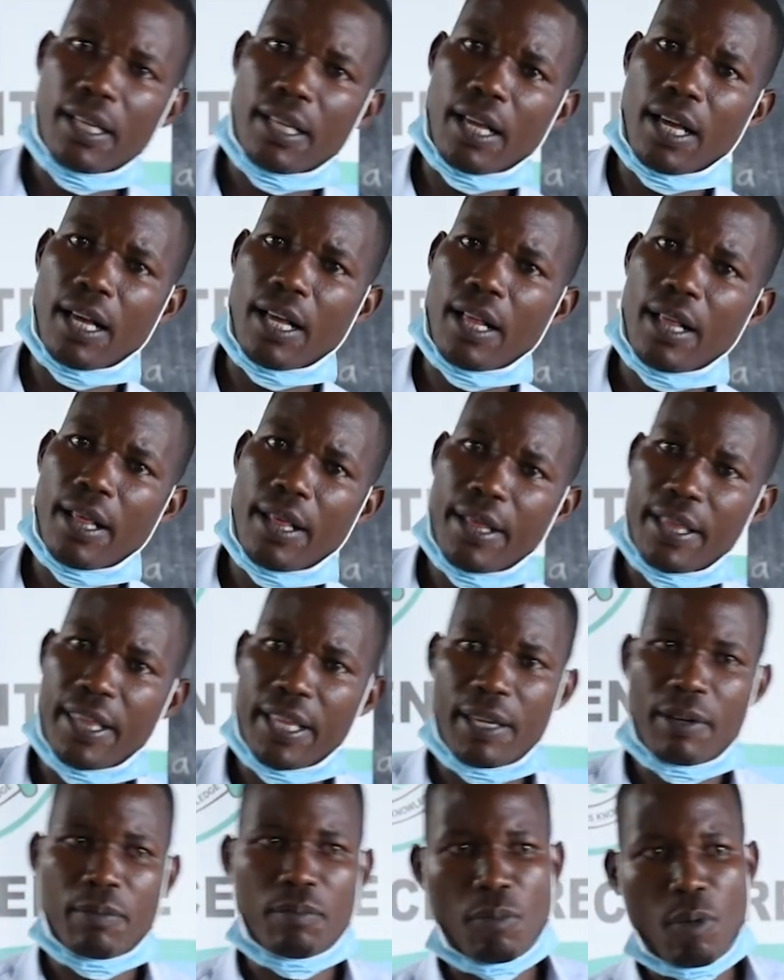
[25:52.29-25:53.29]

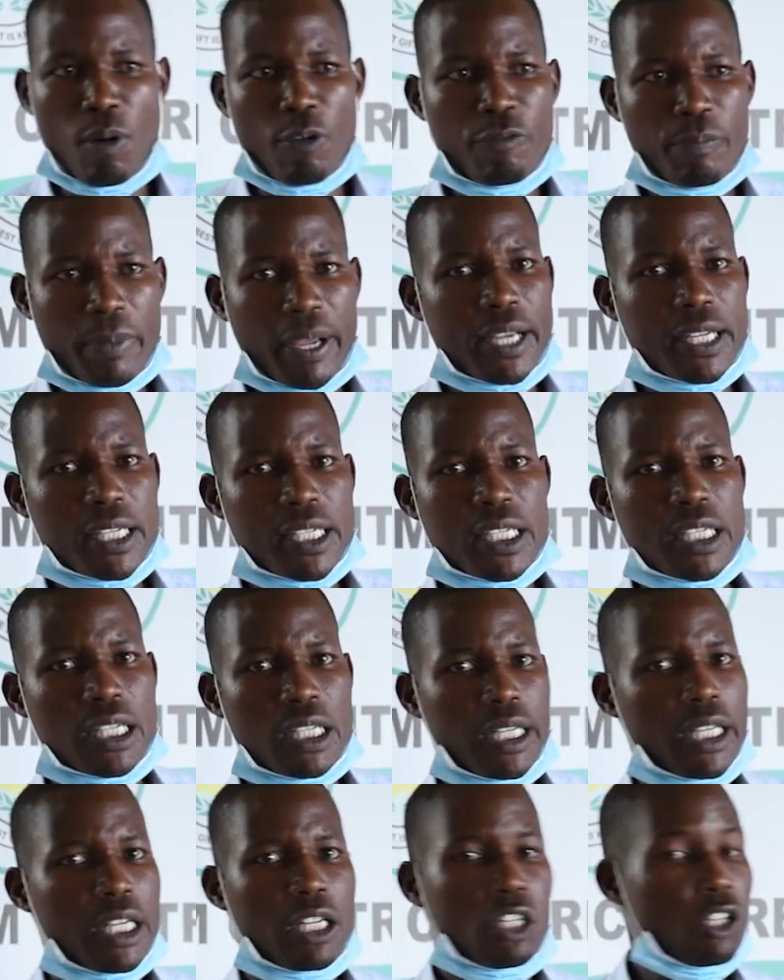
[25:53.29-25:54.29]
the movement,
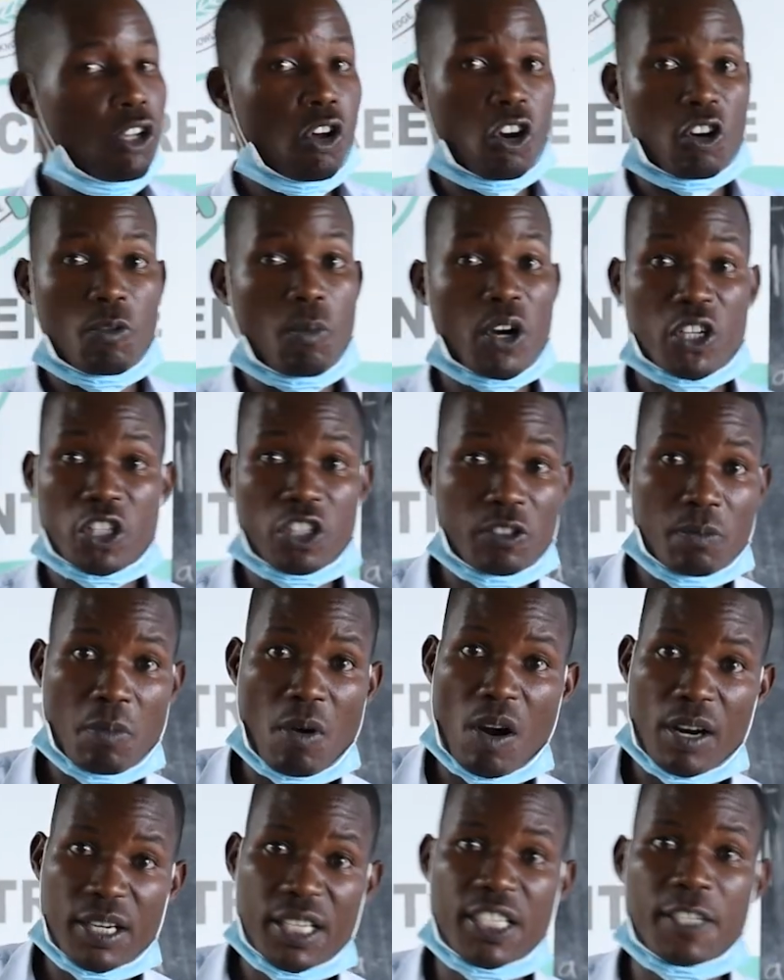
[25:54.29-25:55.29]
the locomotion
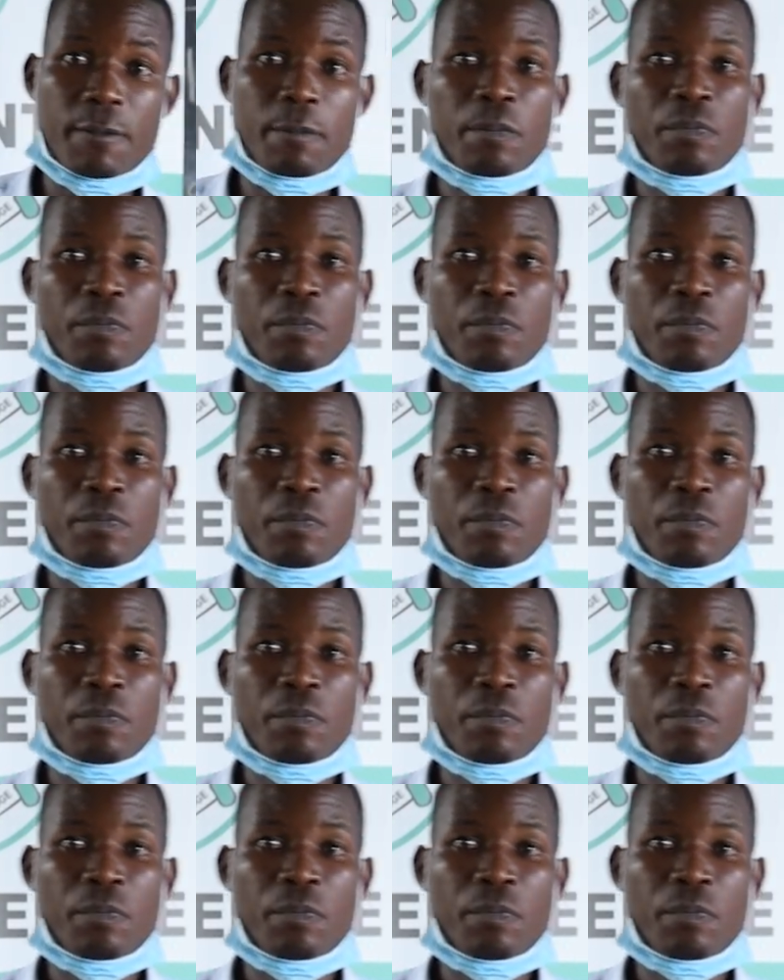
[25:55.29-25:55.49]
modes.